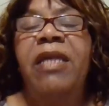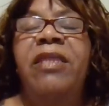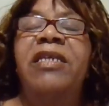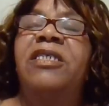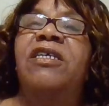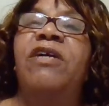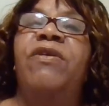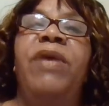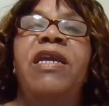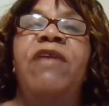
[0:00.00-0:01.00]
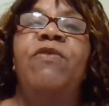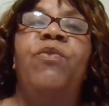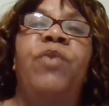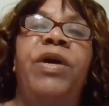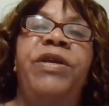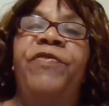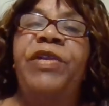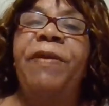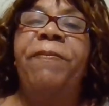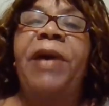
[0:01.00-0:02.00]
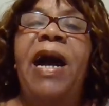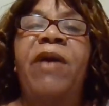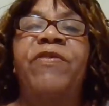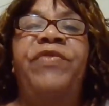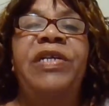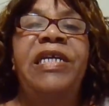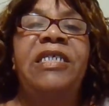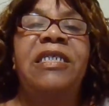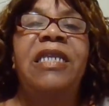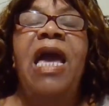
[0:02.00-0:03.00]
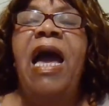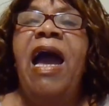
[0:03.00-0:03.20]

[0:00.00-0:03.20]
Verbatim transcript: This is a great and wonderful and powerful lesson.